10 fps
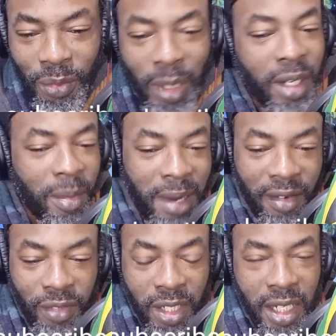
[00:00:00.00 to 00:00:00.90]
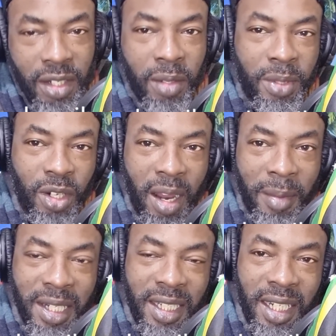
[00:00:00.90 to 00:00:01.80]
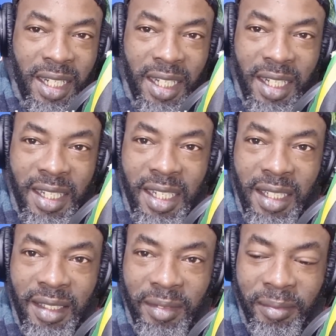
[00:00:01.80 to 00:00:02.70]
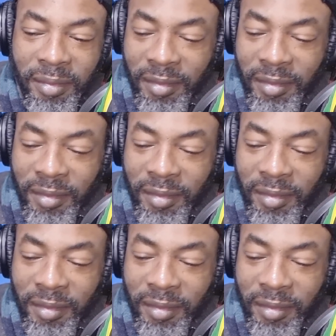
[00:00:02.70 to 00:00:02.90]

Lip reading: Welcome all viewers and subscribers. See?